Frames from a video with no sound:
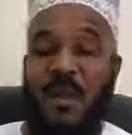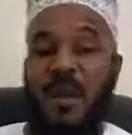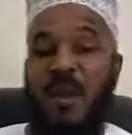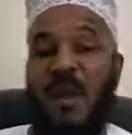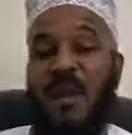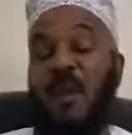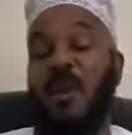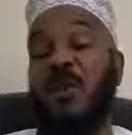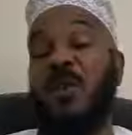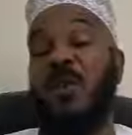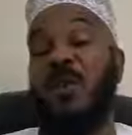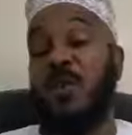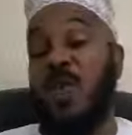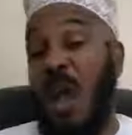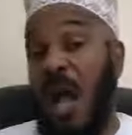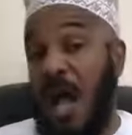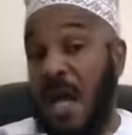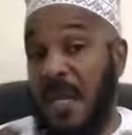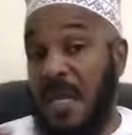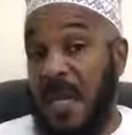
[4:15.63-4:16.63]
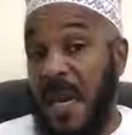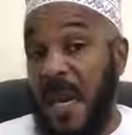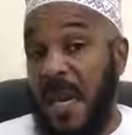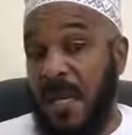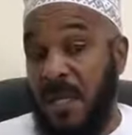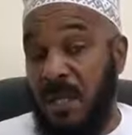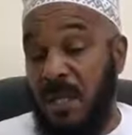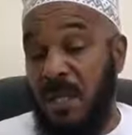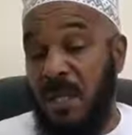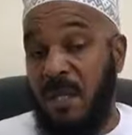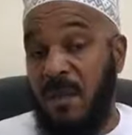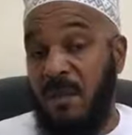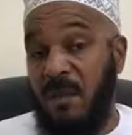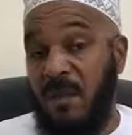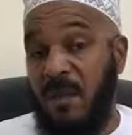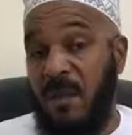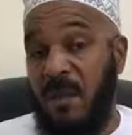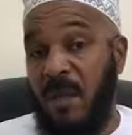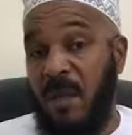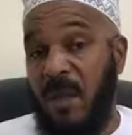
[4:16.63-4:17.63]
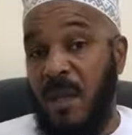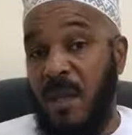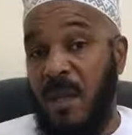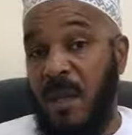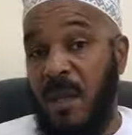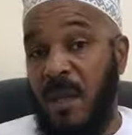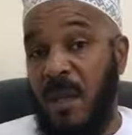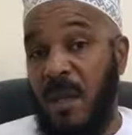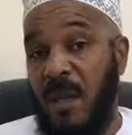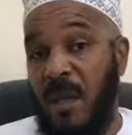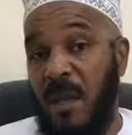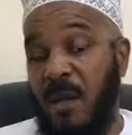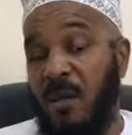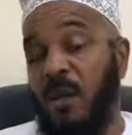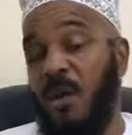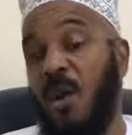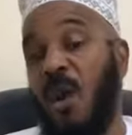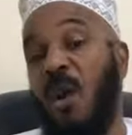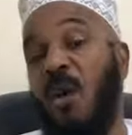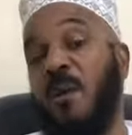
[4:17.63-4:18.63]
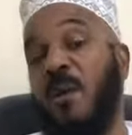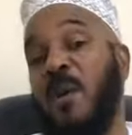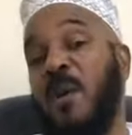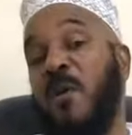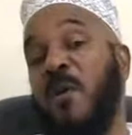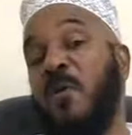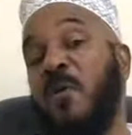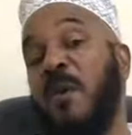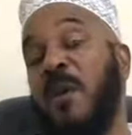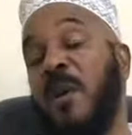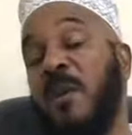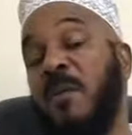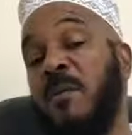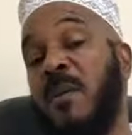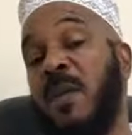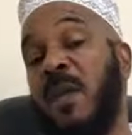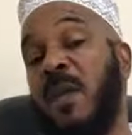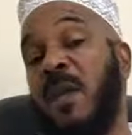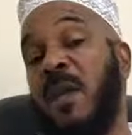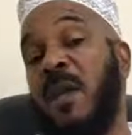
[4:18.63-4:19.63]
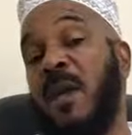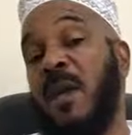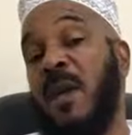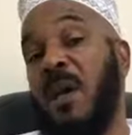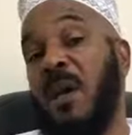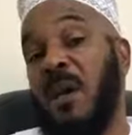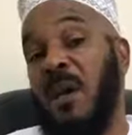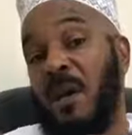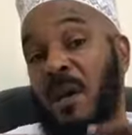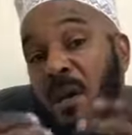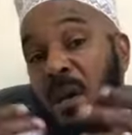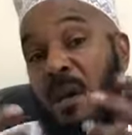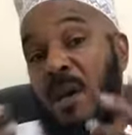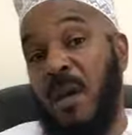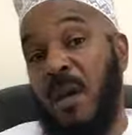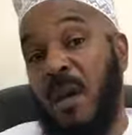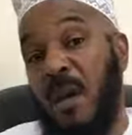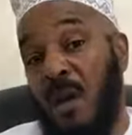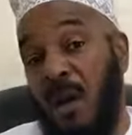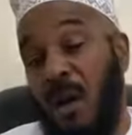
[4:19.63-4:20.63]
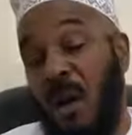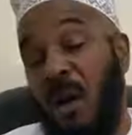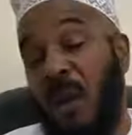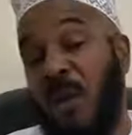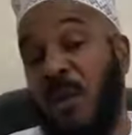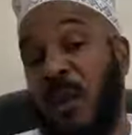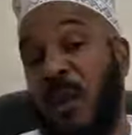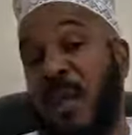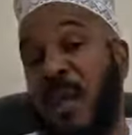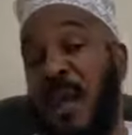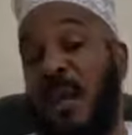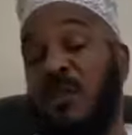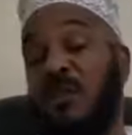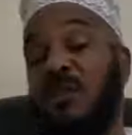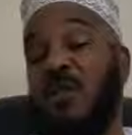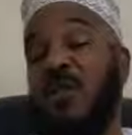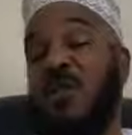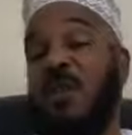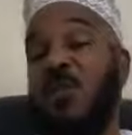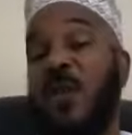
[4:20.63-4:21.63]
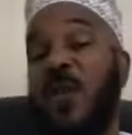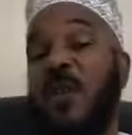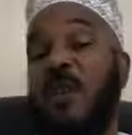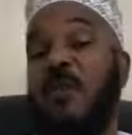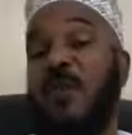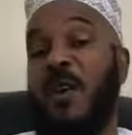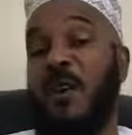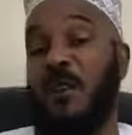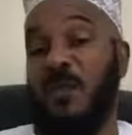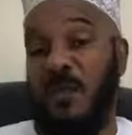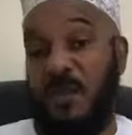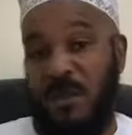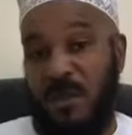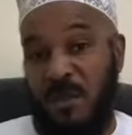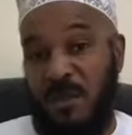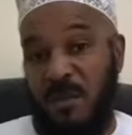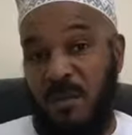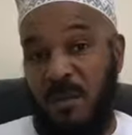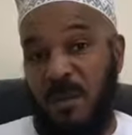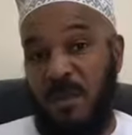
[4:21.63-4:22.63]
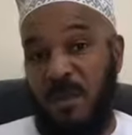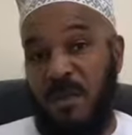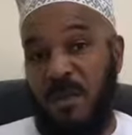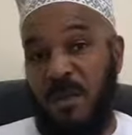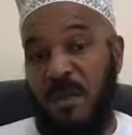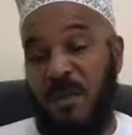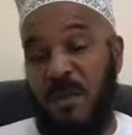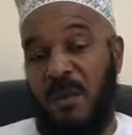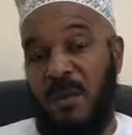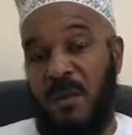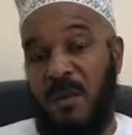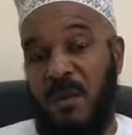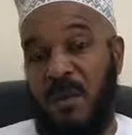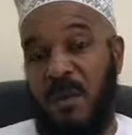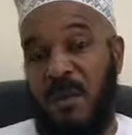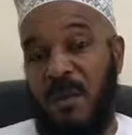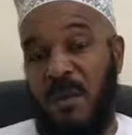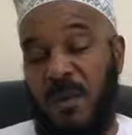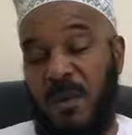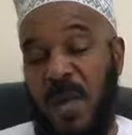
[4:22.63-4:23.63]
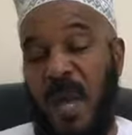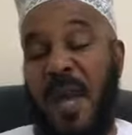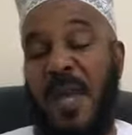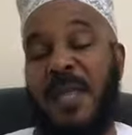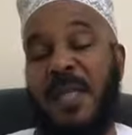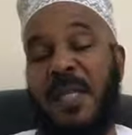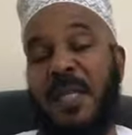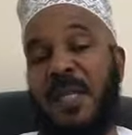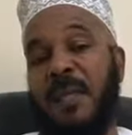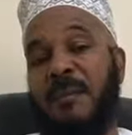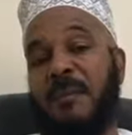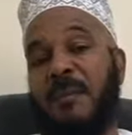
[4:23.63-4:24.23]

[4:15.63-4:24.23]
You know, it's the odd nights. It could all be all the way down to the 21st night.